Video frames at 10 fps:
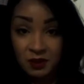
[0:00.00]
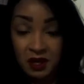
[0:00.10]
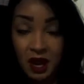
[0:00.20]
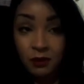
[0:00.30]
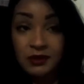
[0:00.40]

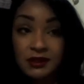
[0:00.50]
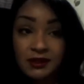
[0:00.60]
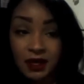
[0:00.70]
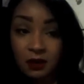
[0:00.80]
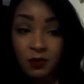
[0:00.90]
day. I was the
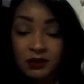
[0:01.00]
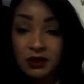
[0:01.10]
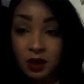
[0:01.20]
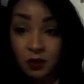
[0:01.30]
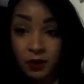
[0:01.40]
second one
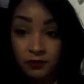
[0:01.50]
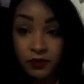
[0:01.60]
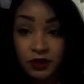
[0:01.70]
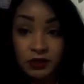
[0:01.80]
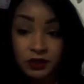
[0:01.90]
to go in
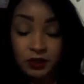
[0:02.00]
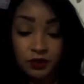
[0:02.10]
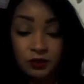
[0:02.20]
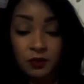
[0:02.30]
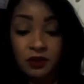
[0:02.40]
for the
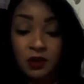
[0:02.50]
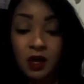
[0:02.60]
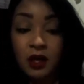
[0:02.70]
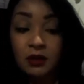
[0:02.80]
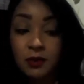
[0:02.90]
surgery, but the
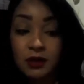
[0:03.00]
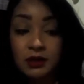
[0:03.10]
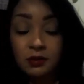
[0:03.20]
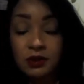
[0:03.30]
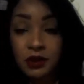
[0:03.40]
other
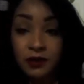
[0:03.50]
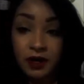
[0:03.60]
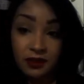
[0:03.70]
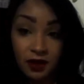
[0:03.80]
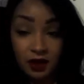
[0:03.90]
person was
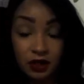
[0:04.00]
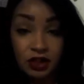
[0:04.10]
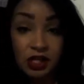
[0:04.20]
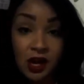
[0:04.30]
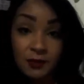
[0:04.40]
already there because
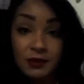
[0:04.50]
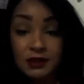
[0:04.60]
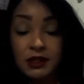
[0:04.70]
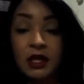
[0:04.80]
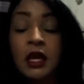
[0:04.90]
she opted
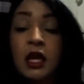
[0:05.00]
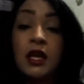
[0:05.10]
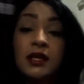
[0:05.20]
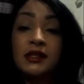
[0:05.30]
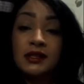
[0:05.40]
to
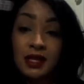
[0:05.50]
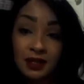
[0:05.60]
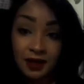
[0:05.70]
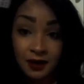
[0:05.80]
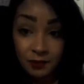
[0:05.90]
stay
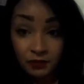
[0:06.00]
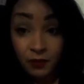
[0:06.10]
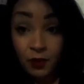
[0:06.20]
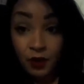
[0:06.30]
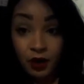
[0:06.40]
the night
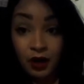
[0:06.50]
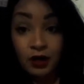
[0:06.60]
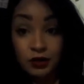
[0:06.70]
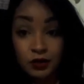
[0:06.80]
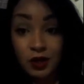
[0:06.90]
before
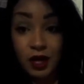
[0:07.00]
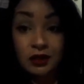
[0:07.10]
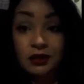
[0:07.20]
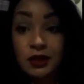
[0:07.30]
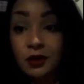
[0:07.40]
and do that.
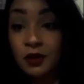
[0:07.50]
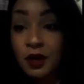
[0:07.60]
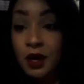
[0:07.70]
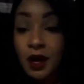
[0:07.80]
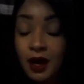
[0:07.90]
So,
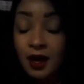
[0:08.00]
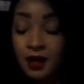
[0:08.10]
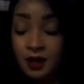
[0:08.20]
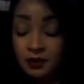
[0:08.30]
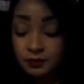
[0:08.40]

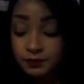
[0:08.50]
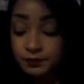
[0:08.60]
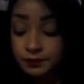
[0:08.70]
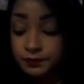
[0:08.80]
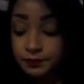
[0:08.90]
um,
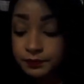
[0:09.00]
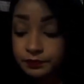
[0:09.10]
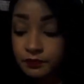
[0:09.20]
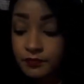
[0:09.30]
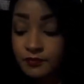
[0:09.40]

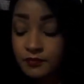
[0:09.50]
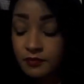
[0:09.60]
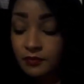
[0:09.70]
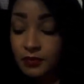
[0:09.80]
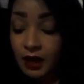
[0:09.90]

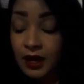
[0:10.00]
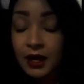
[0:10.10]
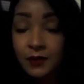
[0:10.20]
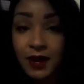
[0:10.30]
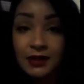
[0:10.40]

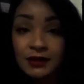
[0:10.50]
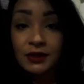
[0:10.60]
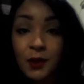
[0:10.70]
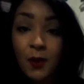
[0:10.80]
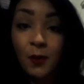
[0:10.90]
anyway,
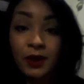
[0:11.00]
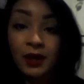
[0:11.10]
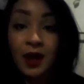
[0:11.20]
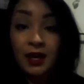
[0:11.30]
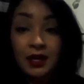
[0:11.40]
so we
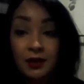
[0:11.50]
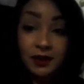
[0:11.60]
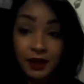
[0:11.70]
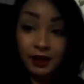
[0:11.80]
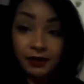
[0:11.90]
got in
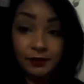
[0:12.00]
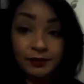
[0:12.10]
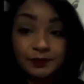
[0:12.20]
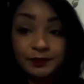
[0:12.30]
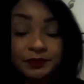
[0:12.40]
there
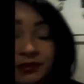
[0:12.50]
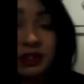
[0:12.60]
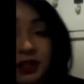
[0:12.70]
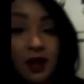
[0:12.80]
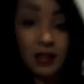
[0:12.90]

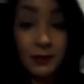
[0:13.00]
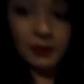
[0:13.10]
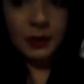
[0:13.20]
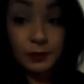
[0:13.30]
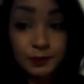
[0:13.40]
to the
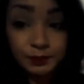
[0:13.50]
hospital.